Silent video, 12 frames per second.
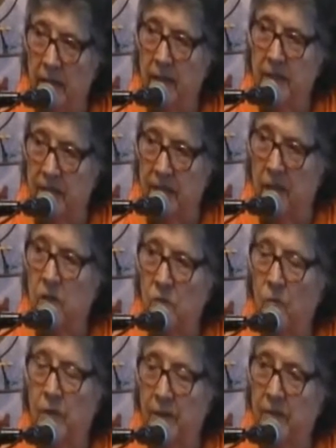India,
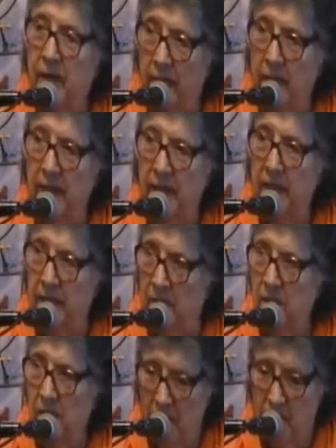when they
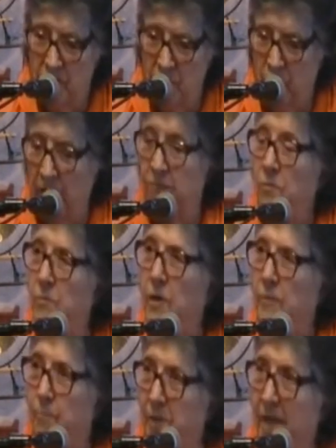eat, you give them
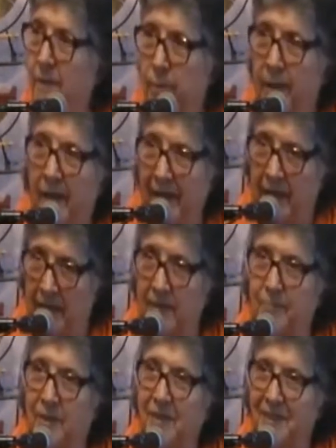a big
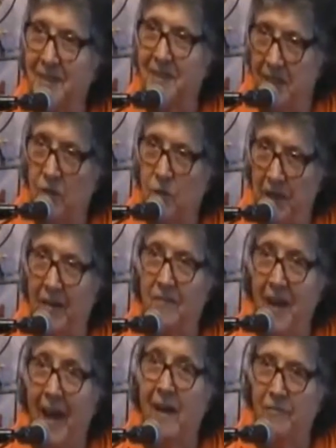plate because they'll give
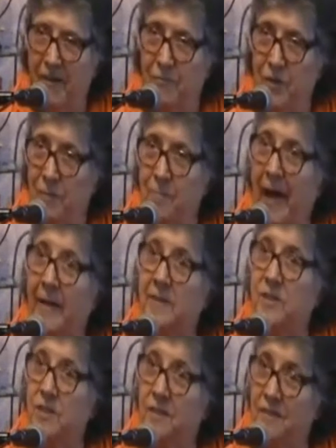half of it
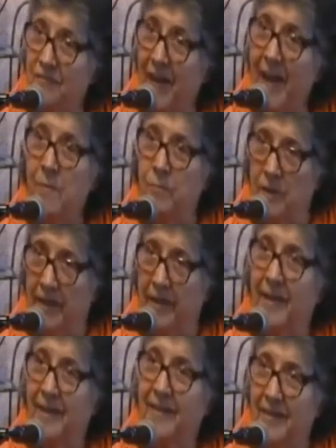back to the family
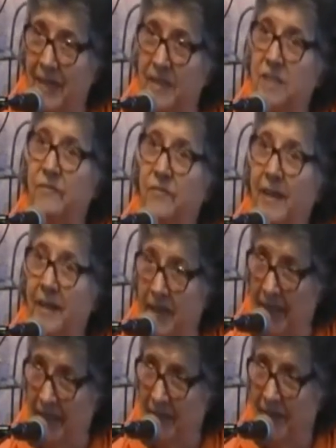that's
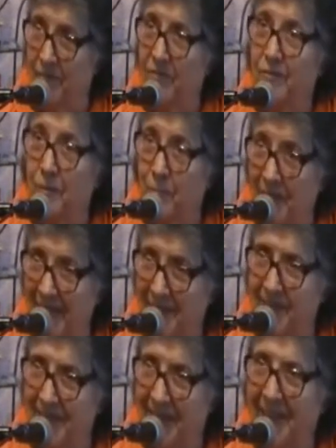feeding them for
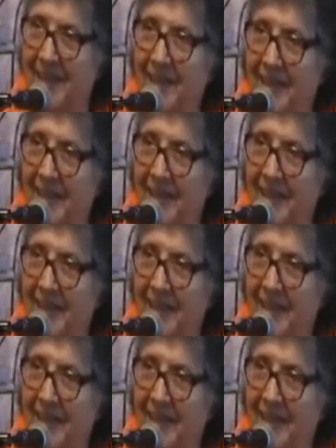blessing.